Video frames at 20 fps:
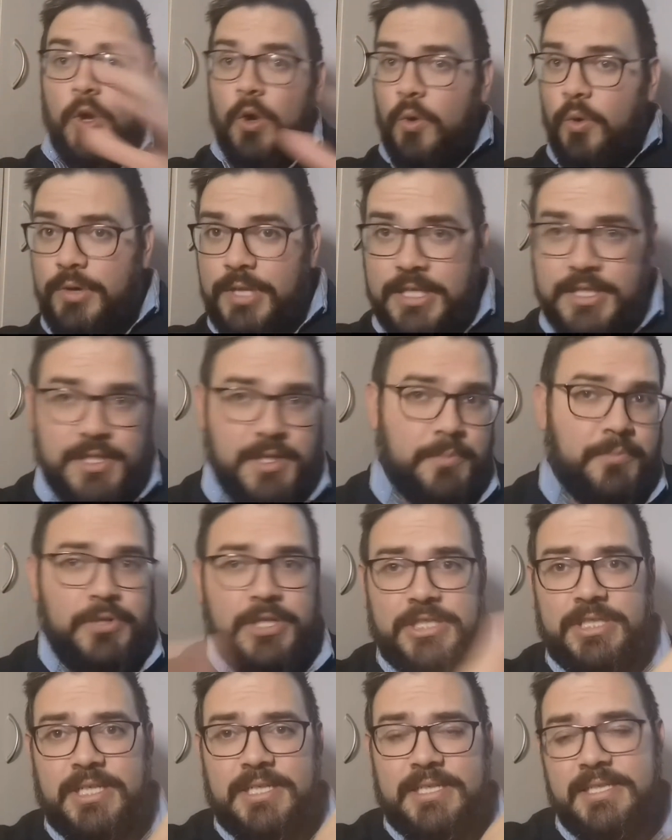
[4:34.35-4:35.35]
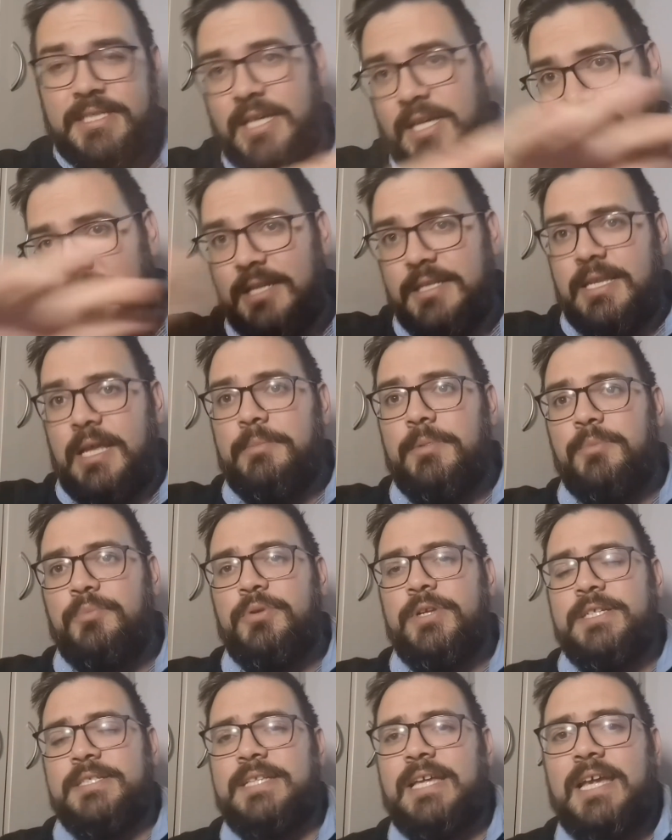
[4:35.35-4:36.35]
whether he's going to brush that aside, let Damian
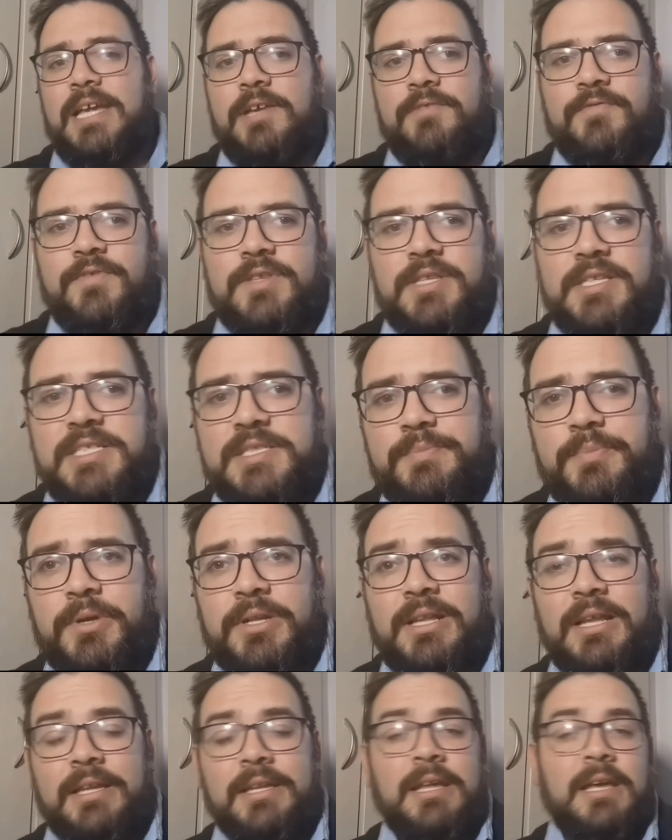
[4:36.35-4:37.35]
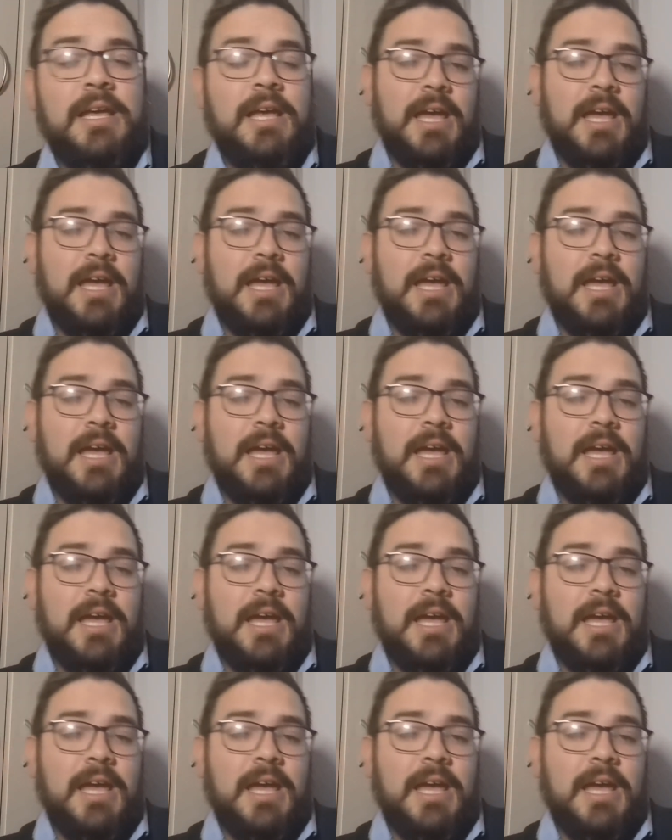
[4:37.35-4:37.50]
Priest have the spotlight,